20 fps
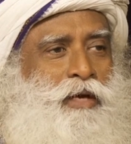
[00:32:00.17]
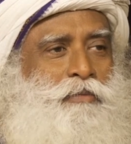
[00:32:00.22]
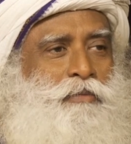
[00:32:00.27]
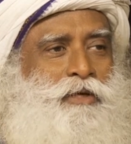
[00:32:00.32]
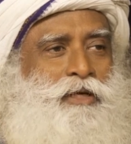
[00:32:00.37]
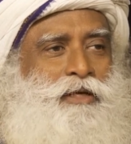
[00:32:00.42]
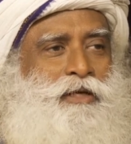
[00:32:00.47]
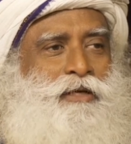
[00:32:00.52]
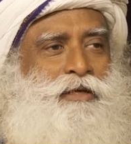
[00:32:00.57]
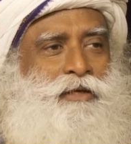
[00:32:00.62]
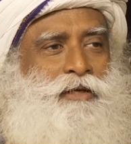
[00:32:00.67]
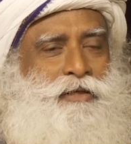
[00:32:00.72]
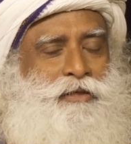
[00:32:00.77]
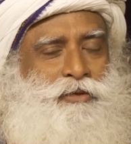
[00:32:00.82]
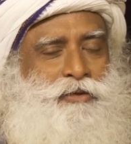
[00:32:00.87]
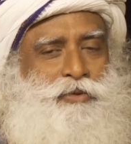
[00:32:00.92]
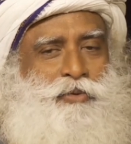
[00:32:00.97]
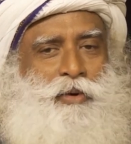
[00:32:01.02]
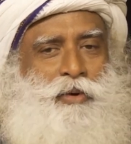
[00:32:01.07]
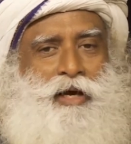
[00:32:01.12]
we
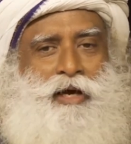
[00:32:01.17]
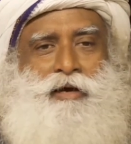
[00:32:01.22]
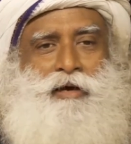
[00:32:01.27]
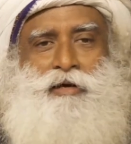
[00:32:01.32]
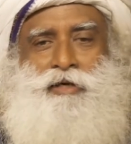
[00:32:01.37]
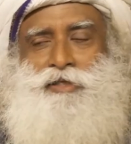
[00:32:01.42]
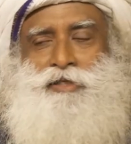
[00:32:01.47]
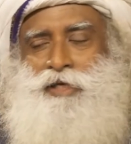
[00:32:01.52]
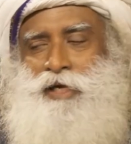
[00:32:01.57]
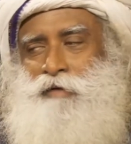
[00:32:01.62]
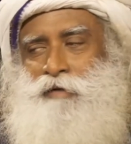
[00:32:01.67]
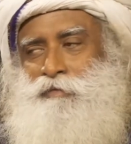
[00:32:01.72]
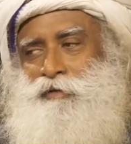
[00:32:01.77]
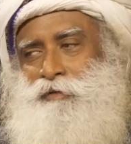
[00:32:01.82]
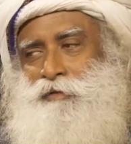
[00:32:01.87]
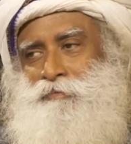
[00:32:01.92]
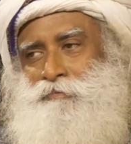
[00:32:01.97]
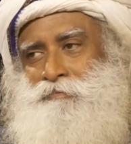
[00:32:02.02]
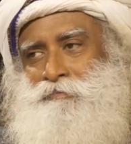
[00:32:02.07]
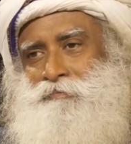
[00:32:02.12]
do air
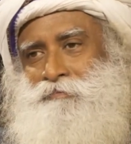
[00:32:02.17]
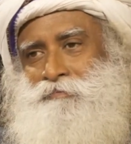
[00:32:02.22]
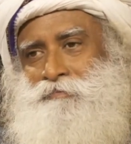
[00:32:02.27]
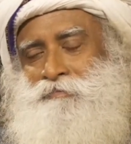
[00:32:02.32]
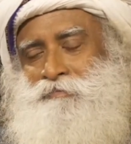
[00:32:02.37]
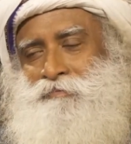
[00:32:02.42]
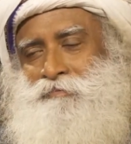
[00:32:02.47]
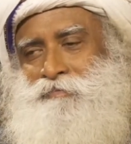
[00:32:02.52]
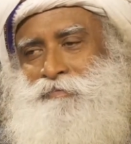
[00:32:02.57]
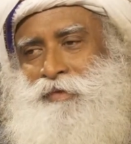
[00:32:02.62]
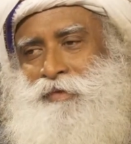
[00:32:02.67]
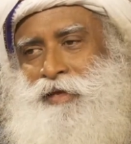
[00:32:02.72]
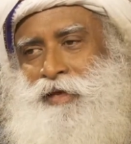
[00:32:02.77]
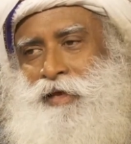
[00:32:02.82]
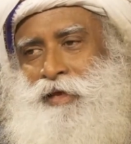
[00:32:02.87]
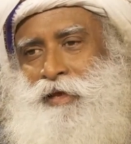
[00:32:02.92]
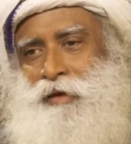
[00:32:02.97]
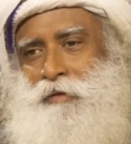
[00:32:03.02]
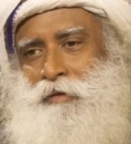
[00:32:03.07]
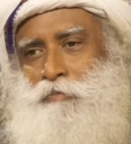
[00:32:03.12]
travel,
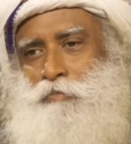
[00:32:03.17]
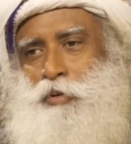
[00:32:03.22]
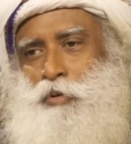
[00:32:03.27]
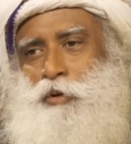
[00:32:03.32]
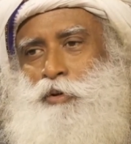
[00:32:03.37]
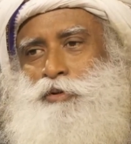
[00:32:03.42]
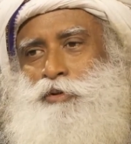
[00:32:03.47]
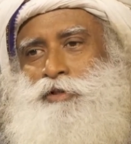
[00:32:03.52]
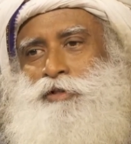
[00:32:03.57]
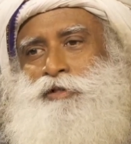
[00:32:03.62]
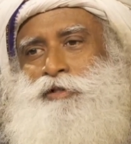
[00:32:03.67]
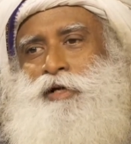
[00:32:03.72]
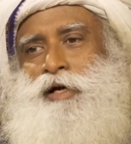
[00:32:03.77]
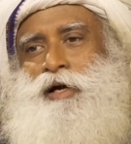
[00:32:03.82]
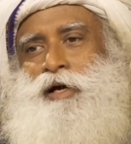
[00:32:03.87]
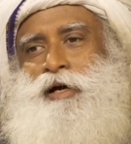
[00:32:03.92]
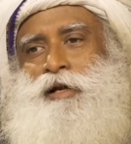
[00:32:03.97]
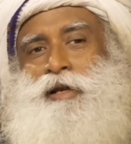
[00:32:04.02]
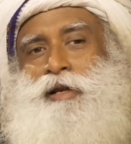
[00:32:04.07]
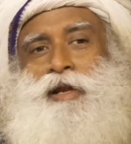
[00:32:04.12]
post
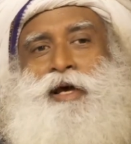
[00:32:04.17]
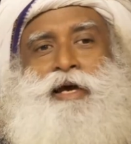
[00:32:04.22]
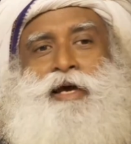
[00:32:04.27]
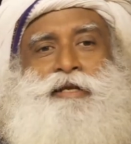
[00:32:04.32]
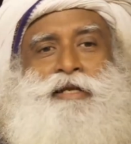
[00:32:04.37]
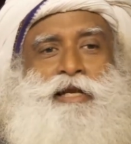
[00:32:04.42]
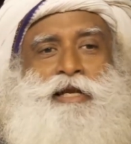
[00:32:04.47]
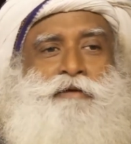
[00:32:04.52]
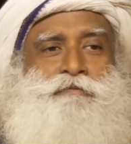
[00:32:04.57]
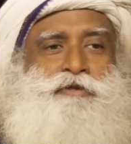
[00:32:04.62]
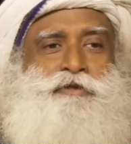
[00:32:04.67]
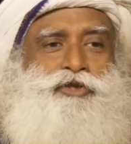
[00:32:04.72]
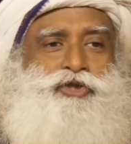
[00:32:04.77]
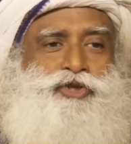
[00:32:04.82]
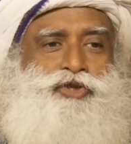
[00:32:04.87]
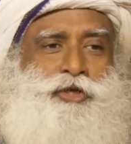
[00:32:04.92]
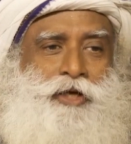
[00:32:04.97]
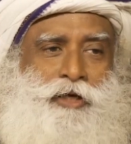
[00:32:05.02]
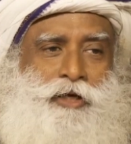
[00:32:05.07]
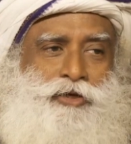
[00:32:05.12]
9/11
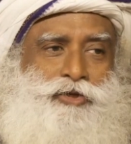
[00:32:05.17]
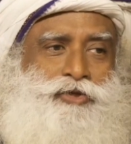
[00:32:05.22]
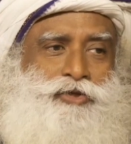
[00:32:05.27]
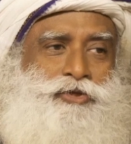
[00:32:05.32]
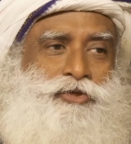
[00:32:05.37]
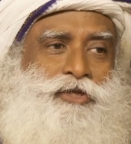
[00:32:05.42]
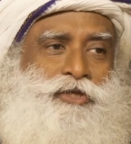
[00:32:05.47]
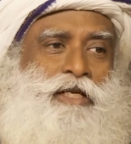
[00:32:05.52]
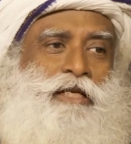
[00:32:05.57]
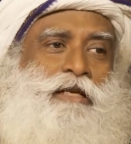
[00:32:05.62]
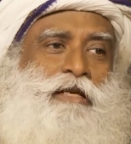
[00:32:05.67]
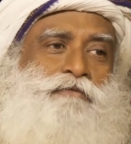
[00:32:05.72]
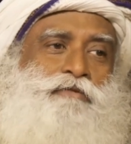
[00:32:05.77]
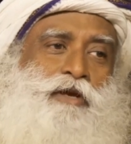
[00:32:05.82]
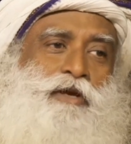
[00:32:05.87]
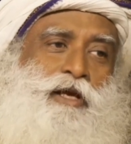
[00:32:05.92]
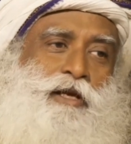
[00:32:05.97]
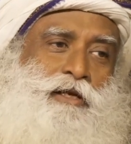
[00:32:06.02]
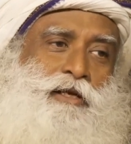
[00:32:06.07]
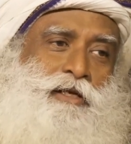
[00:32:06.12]
changed
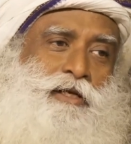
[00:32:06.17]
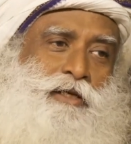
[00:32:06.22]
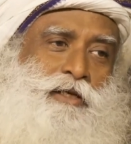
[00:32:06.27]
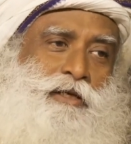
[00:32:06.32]
significantly.